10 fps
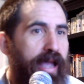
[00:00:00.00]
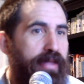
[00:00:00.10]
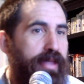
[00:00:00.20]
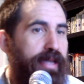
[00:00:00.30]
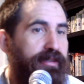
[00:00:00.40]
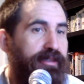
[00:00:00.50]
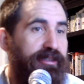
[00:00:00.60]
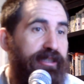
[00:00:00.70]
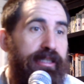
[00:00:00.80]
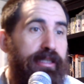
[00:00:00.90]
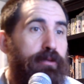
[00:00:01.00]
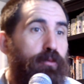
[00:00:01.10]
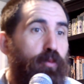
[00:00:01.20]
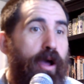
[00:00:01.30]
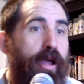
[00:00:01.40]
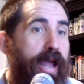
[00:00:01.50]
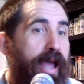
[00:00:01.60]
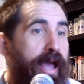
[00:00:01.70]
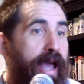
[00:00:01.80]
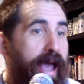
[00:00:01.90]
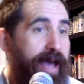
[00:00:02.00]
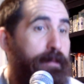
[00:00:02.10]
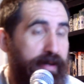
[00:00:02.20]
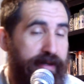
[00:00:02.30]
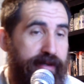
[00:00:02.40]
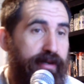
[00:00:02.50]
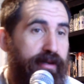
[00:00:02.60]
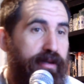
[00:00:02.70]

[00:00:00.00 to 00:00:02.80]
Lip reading: and then see happened,